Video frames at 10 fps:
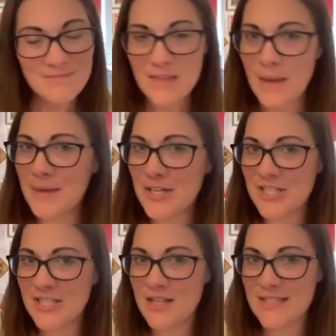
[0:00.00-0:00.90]
But I
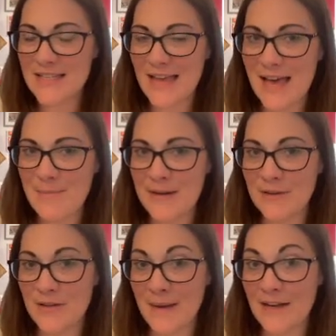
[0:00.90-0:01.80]
just can't see that happening
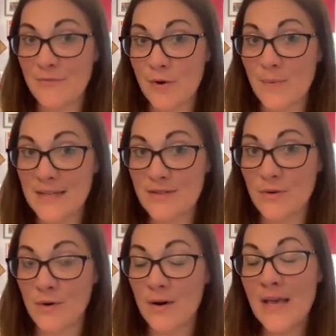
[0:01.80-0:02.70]
on the back of what we
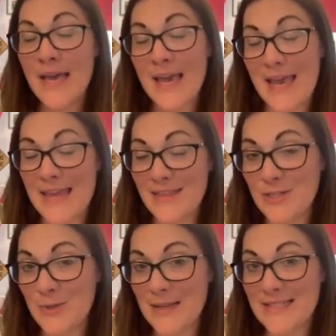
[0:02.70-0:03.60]
saw in the
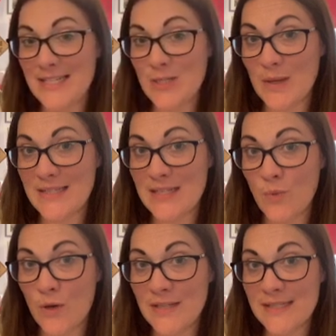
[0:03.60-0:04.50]

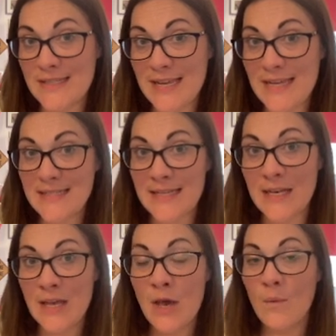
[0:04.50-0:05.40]
2021 season.
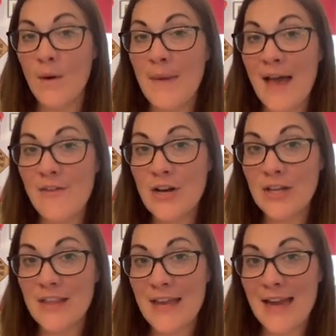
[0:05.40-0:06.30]
When we have a
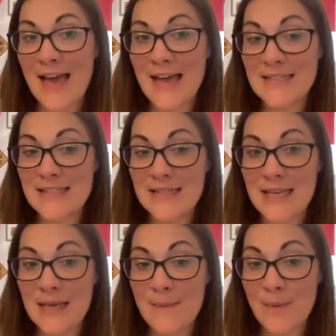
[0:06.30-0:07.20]
look then at
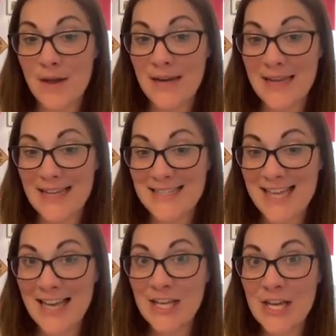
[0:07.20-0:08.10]
the Burnley
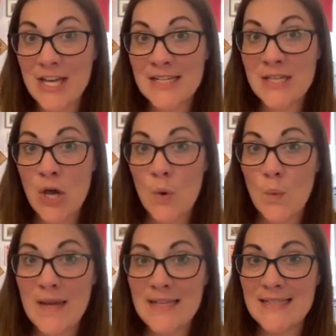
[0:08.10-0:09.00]
attackers,
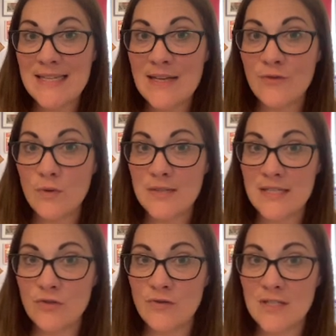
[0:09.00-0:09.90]
we can see, of course,
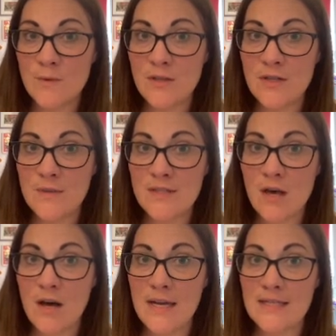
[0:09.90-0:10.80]
it's Chris Wood that was the
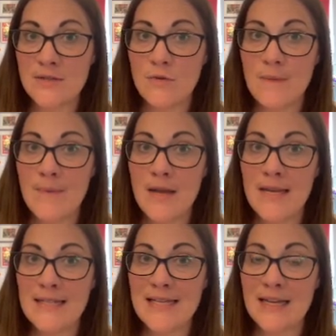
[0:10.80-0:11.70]
highest scoring Burnley
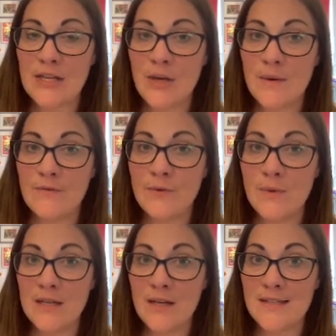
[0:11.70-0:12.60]
attacker going
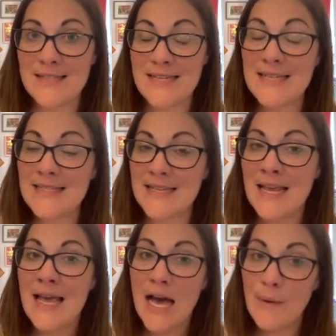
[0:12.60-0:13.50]
forward last season.
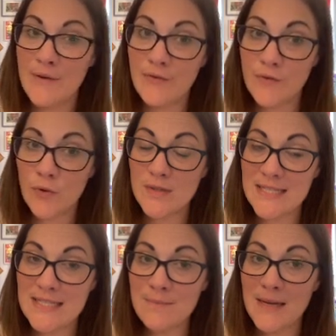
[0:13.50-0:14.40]
However, of course, he
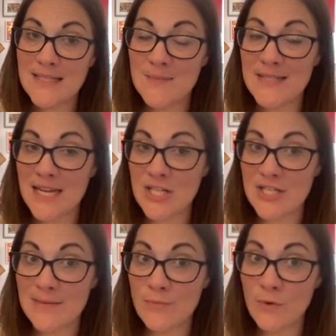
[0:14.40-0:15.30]
did play
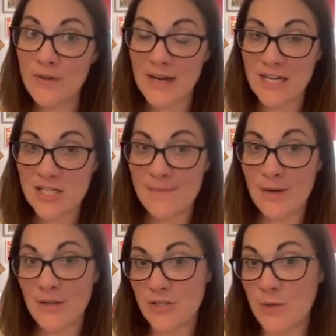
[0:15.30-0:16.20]
substantially more than Ashley
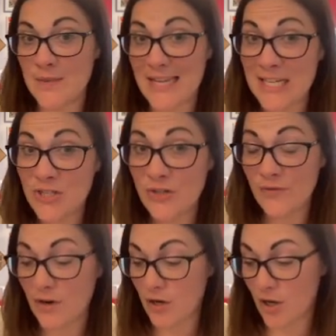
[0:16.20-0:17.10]
Barnes, who was injured
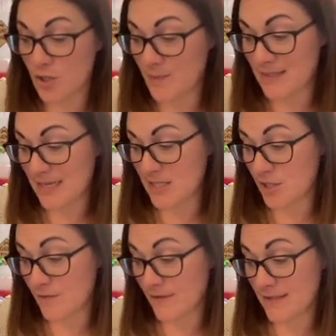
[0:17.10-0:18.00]
for a large
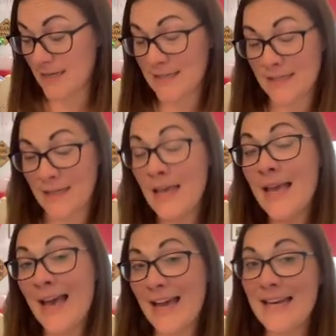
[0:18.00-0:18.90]
percentage of the season. And